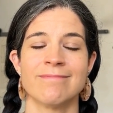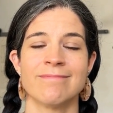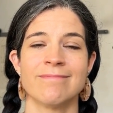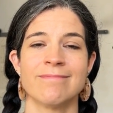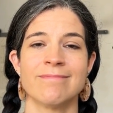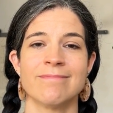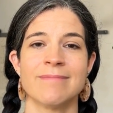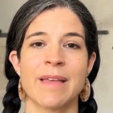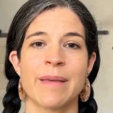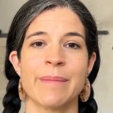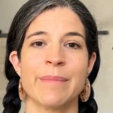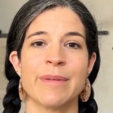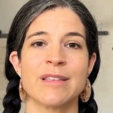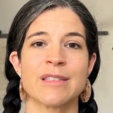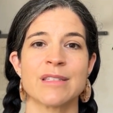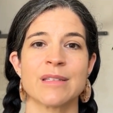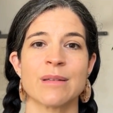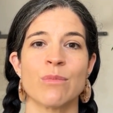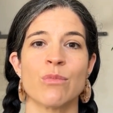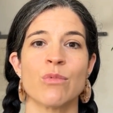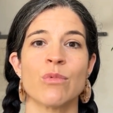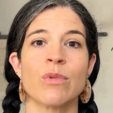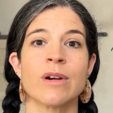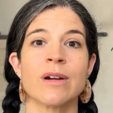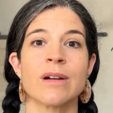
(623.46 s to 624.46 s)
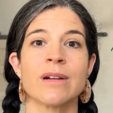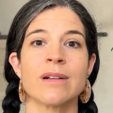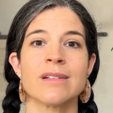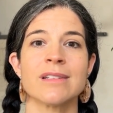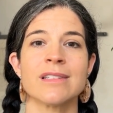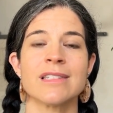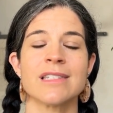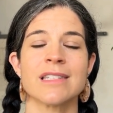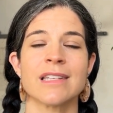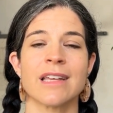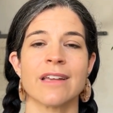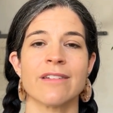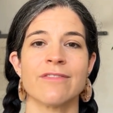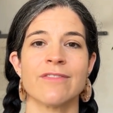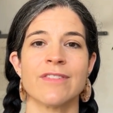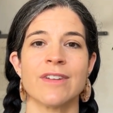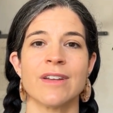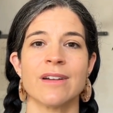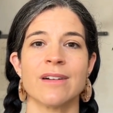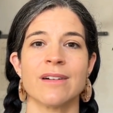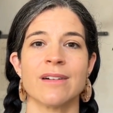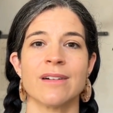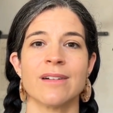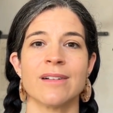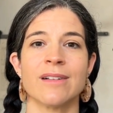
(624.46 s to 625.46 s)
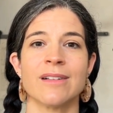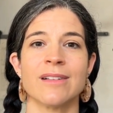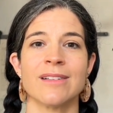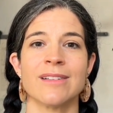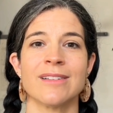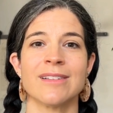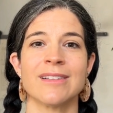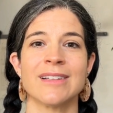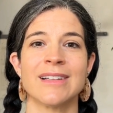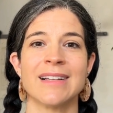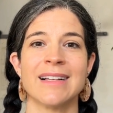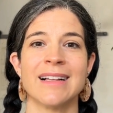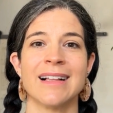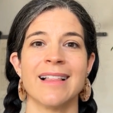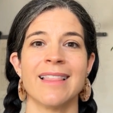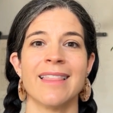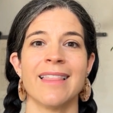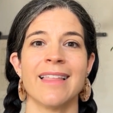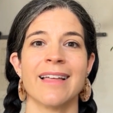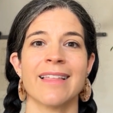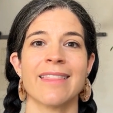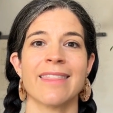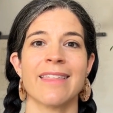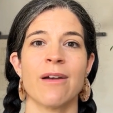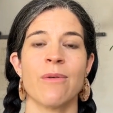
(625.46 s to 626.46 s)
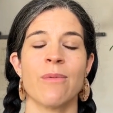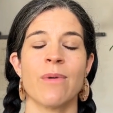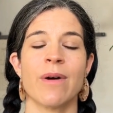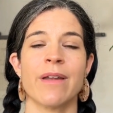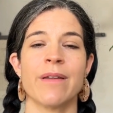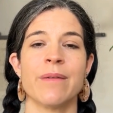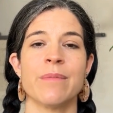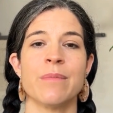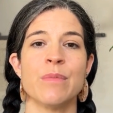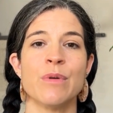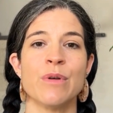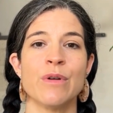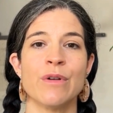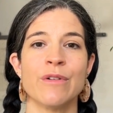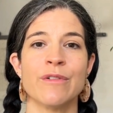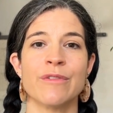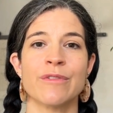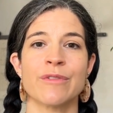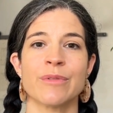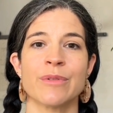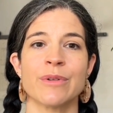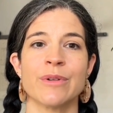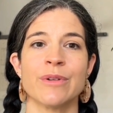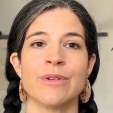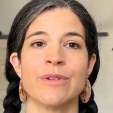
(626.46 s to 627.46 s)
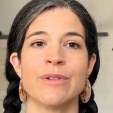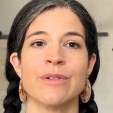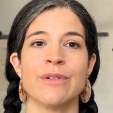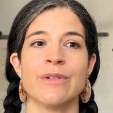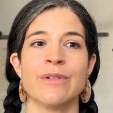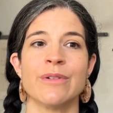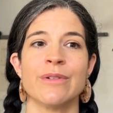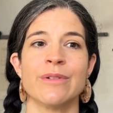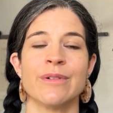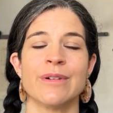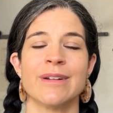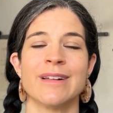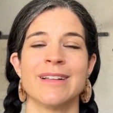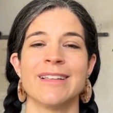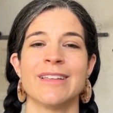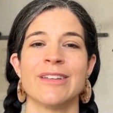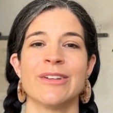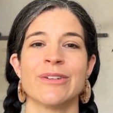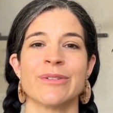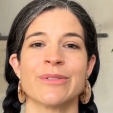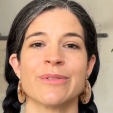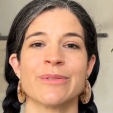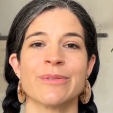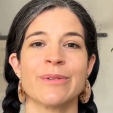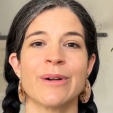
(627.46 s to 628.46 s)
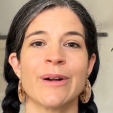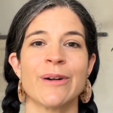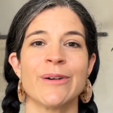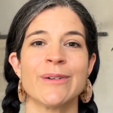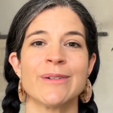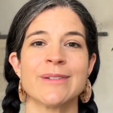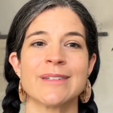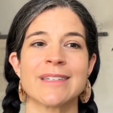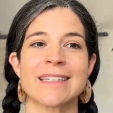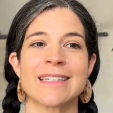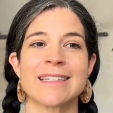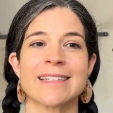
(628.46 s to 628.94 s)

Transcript: maybe some words that feel like they want to move through your throat.